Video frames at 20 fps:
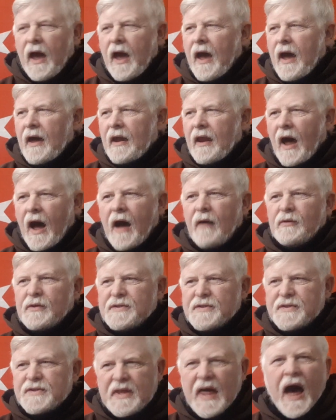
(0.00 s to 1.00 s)
And I
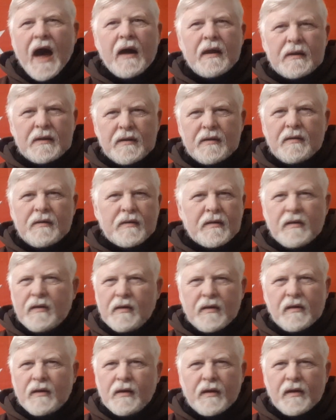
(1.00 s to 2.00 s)
was that,
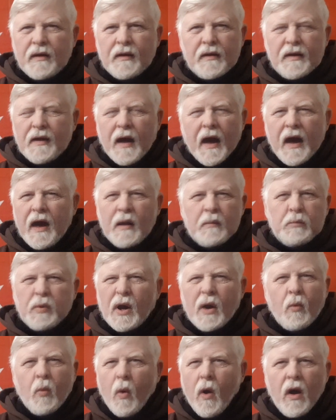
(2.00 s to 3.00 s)
uh, I had a
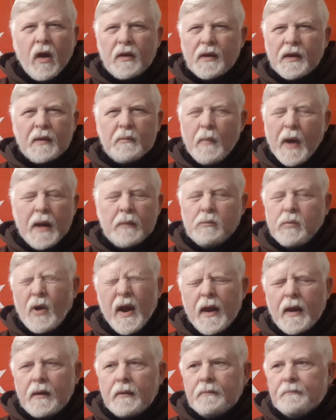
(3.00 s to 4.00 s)
brick wall in my
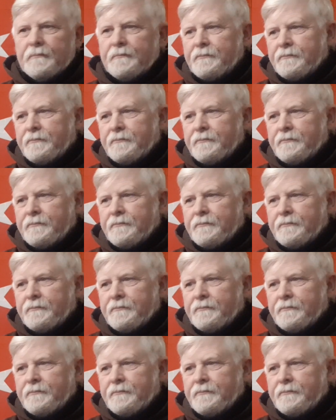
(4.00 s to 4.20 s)
brain.